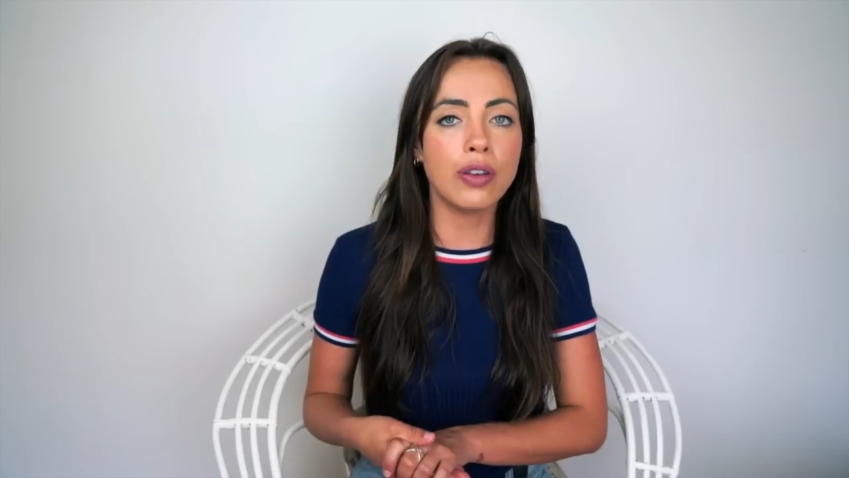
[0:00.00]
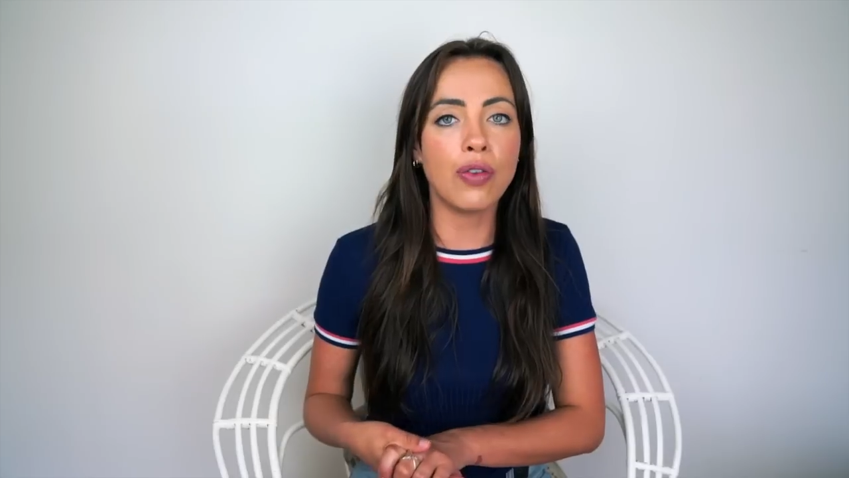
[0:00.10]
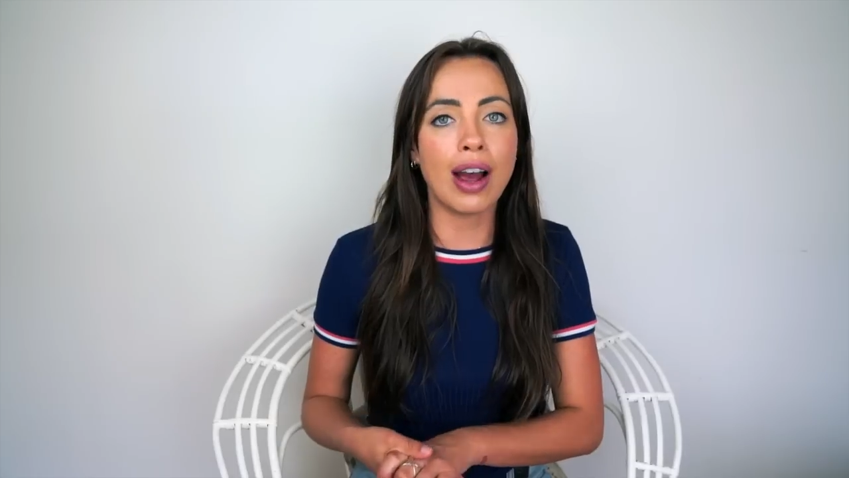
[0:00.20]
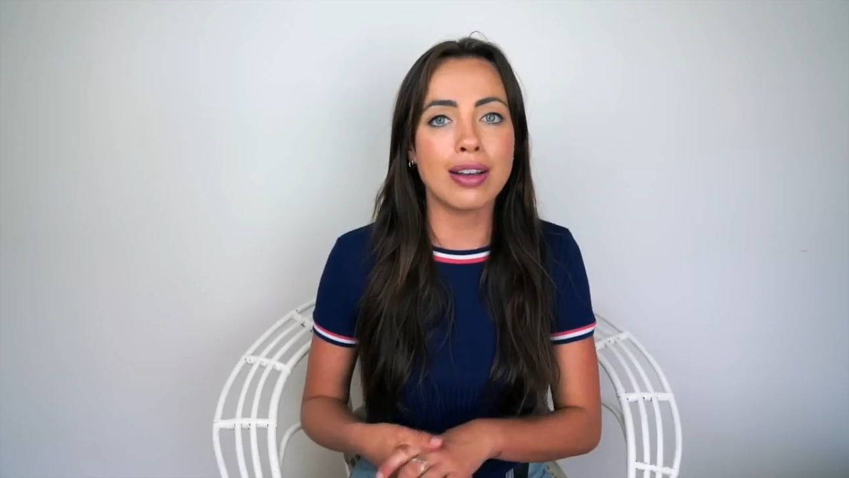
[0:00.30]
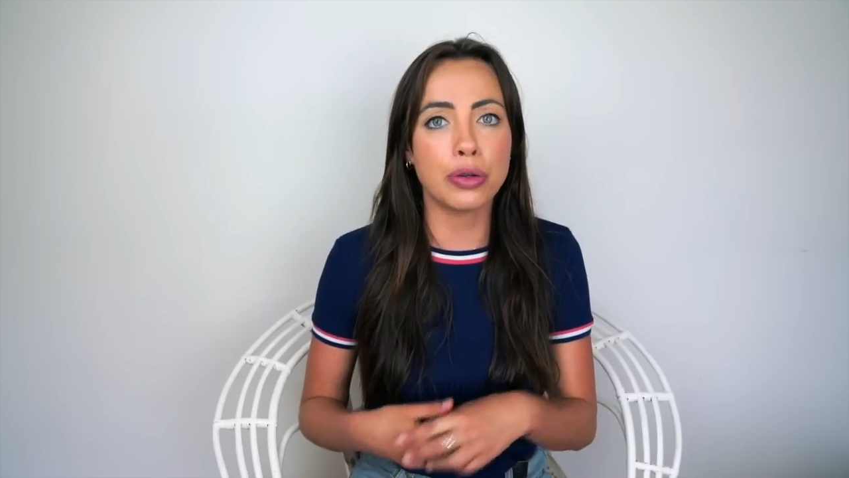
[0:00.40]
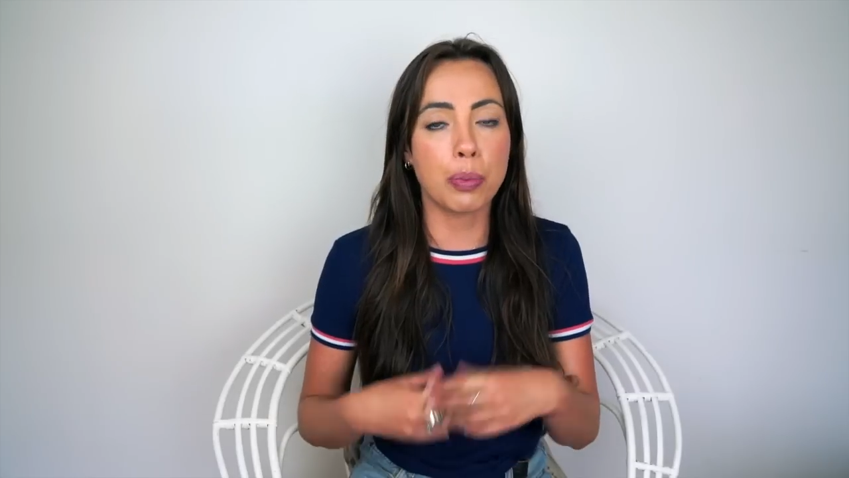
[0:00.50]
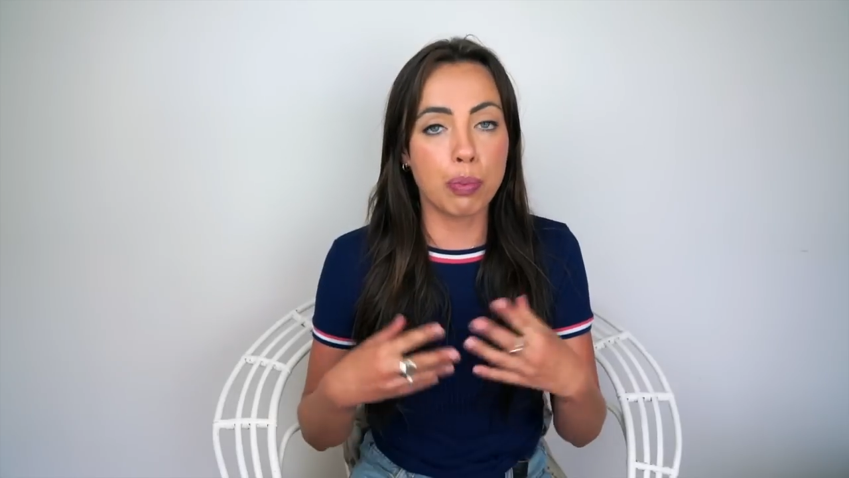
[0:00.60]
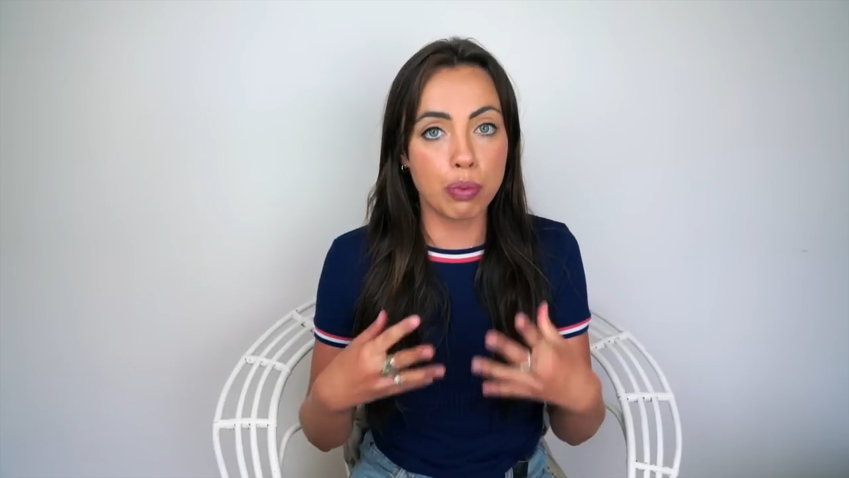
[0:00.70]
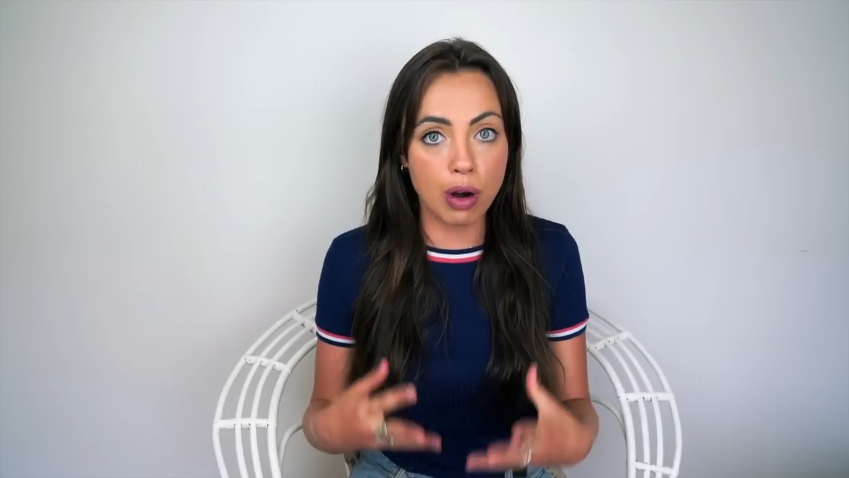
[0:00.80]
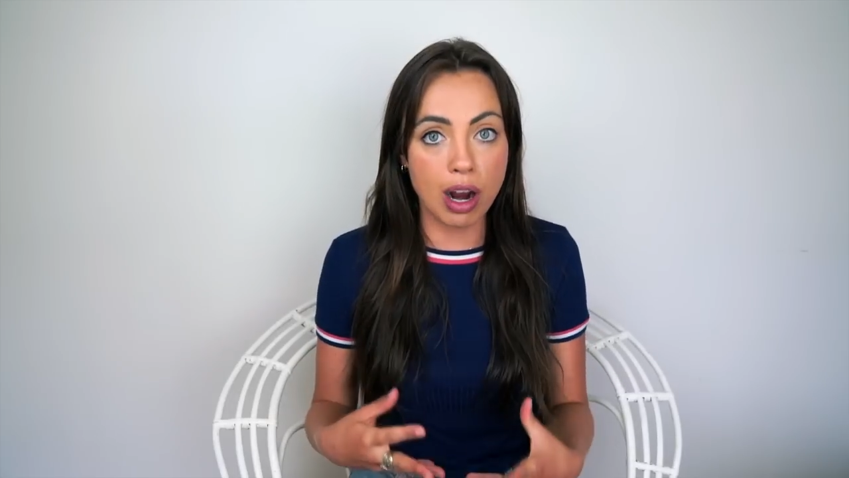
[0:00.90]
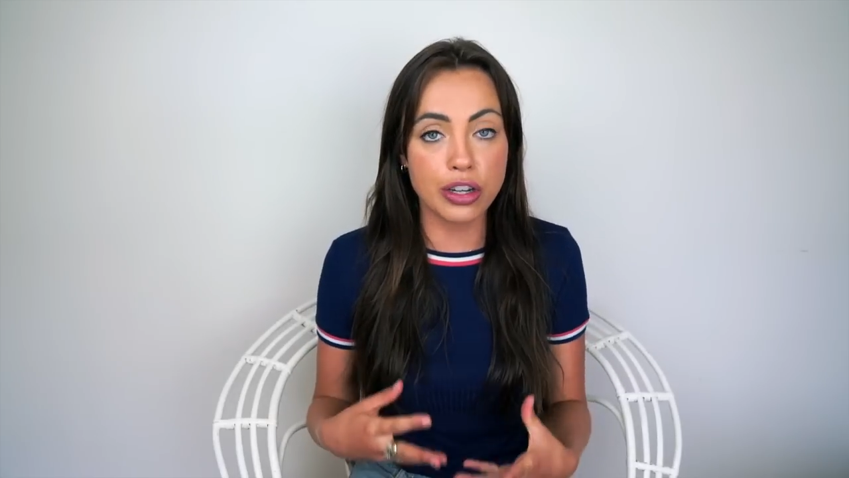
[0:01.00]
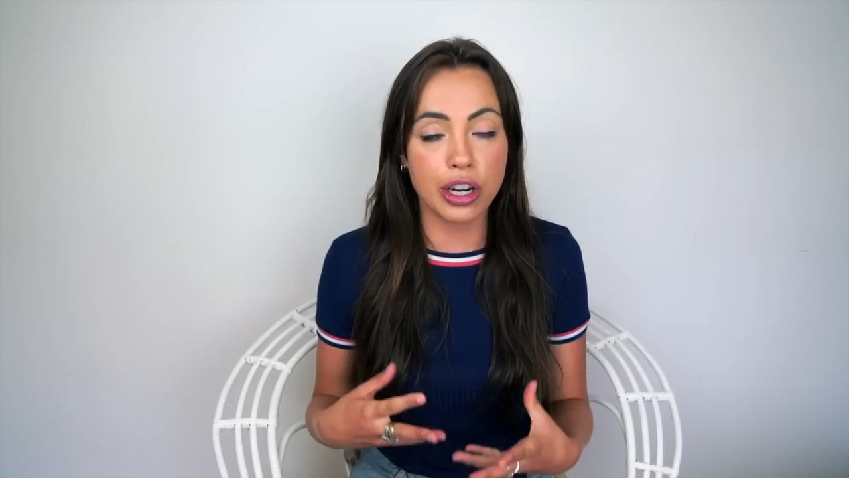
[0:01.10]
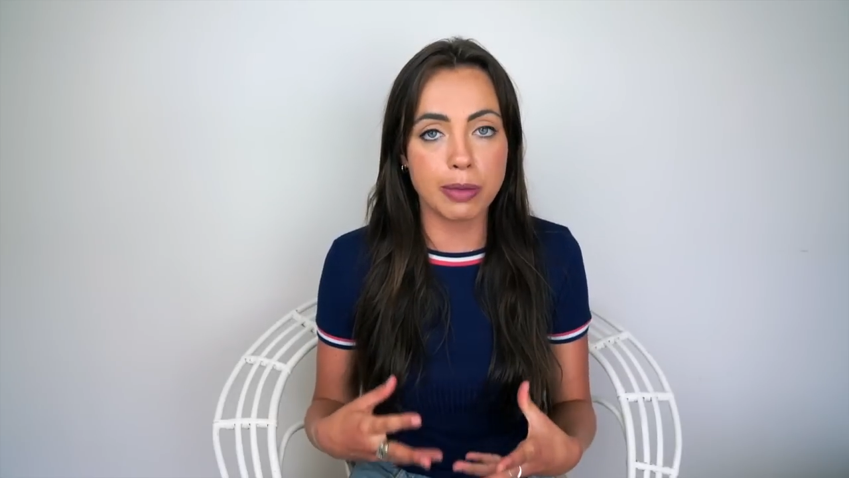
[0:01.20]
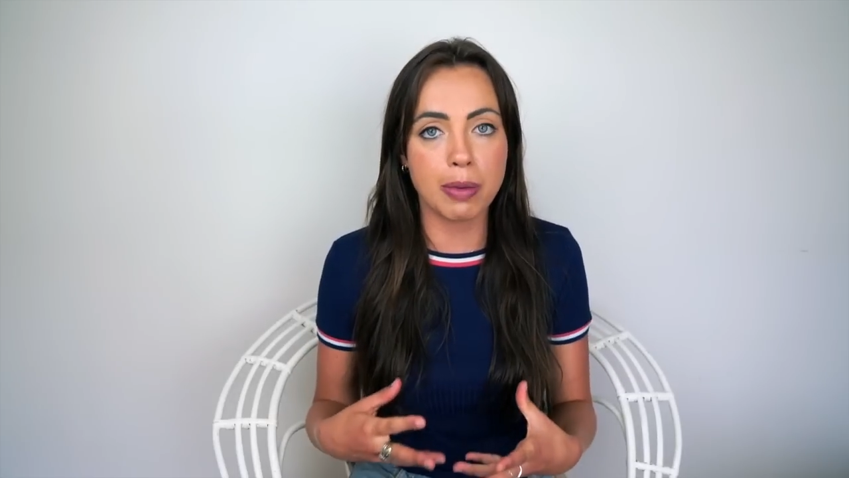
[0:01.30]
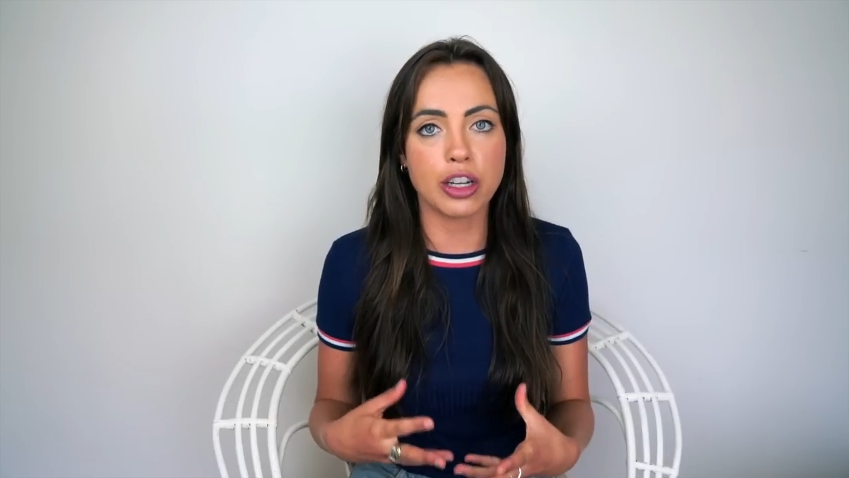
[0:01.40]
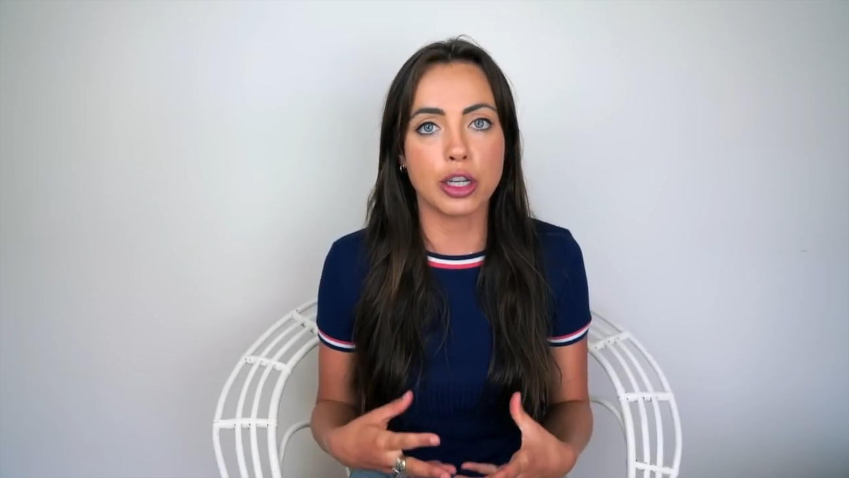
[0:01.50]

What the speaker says: advised to brush as much